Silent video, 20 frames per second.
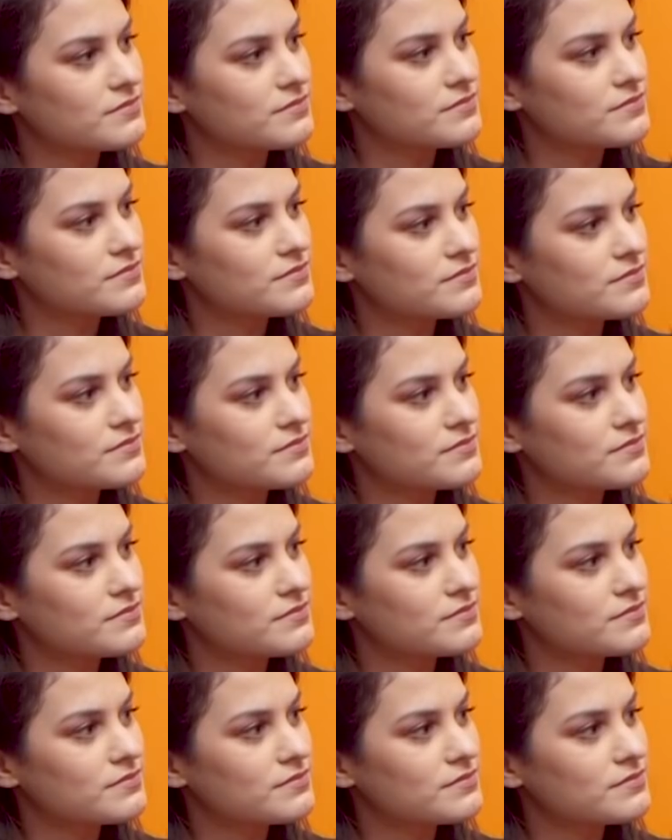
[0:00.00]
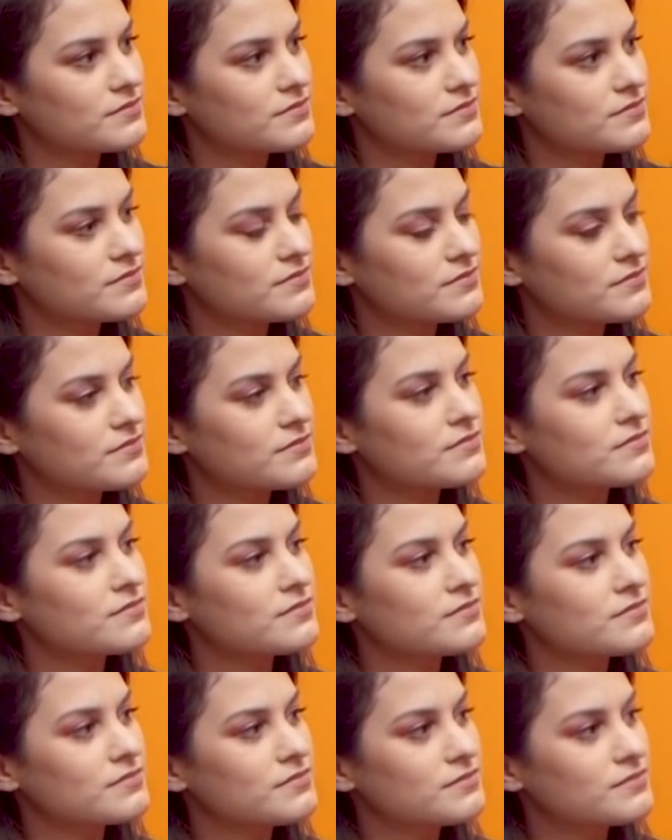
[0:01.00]

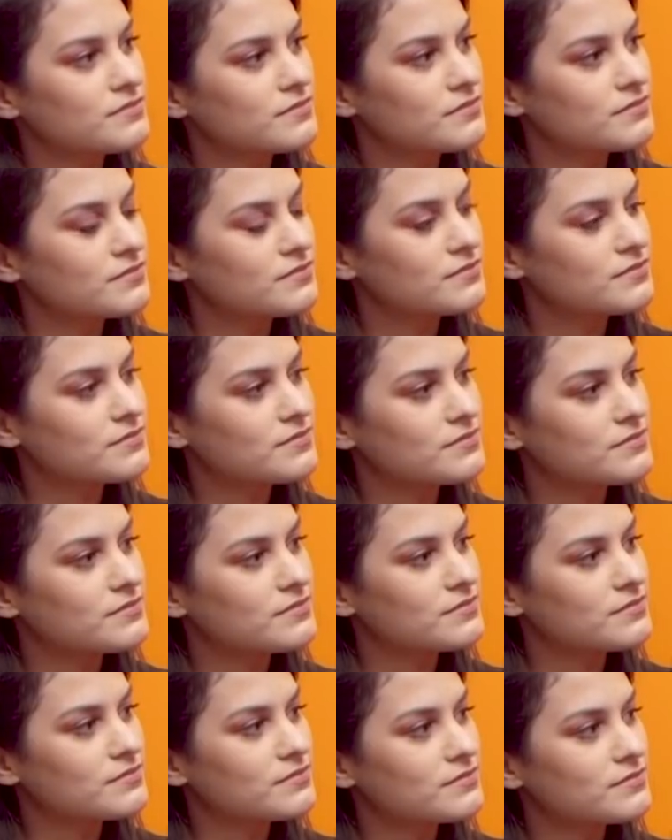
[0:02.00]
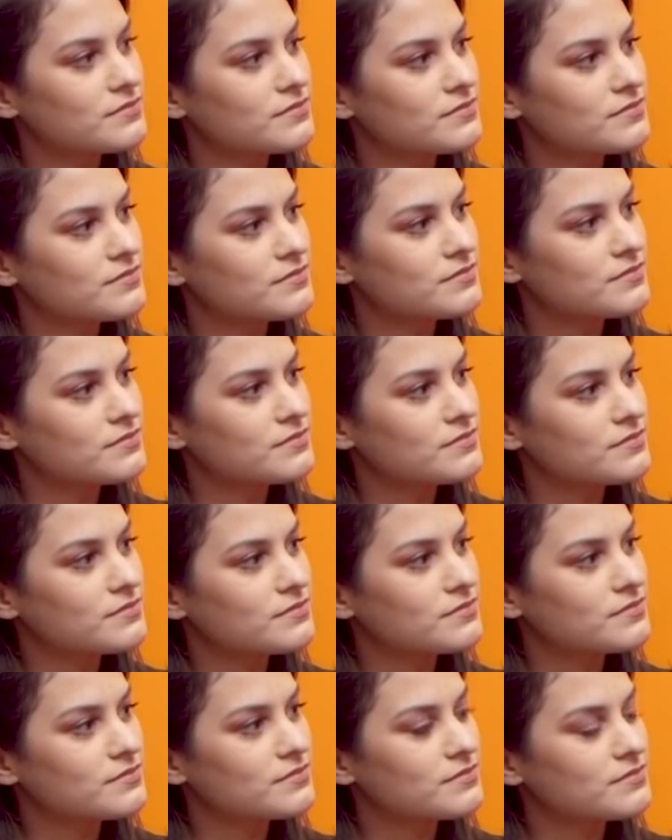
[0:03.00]

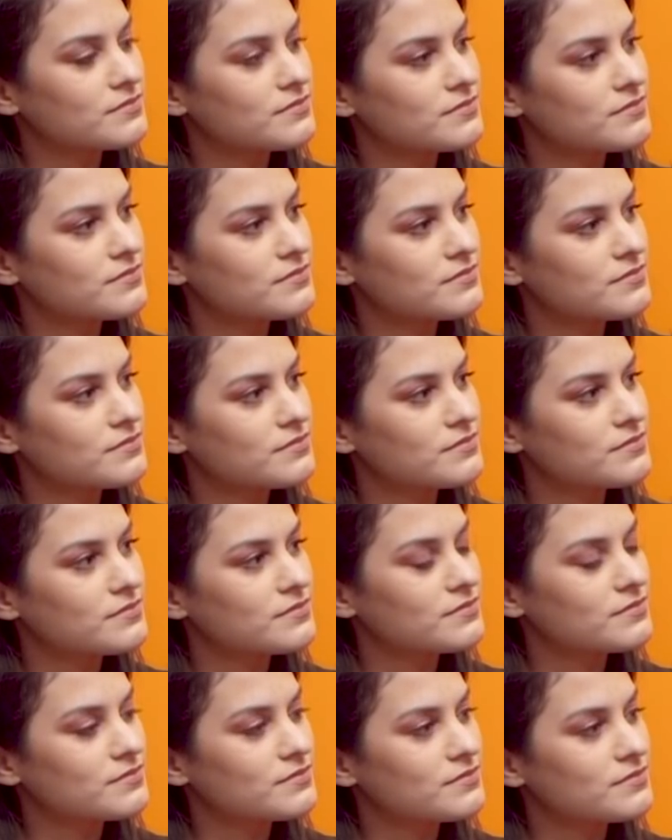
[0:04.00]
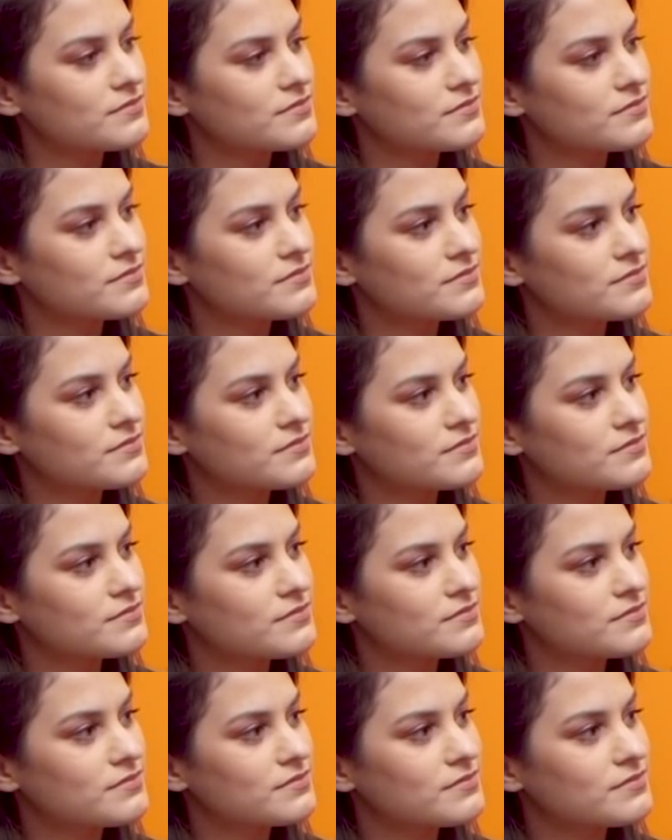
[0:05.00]

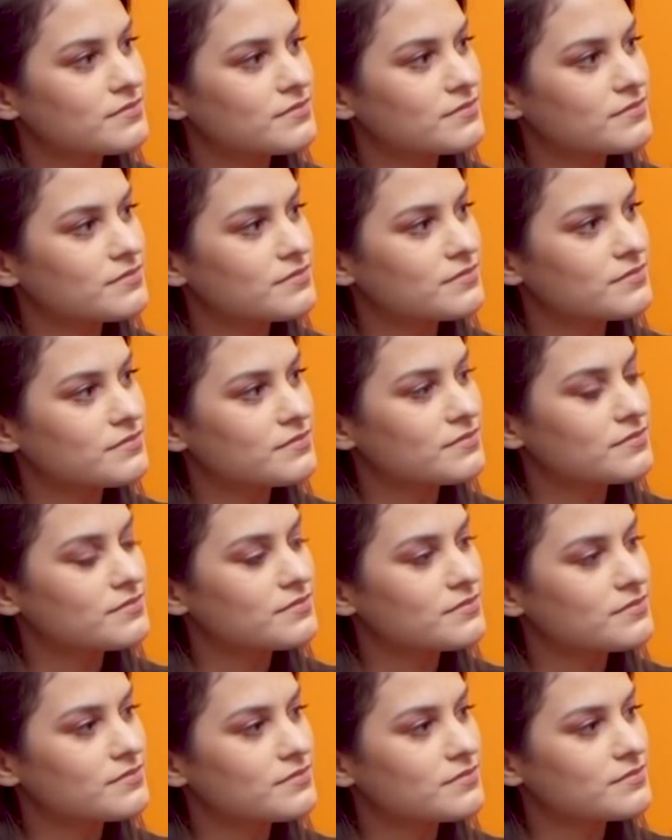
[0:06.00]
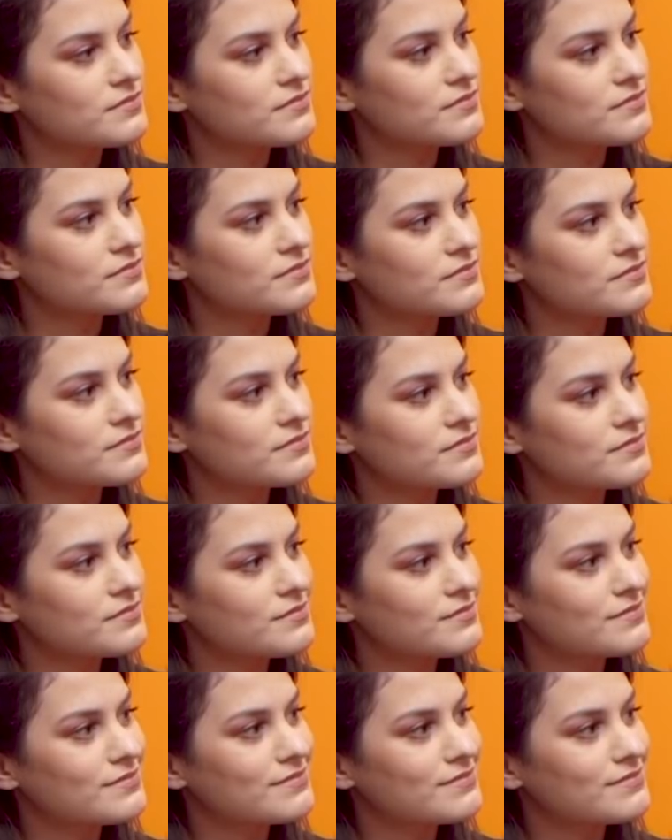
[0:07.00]
(not speaking)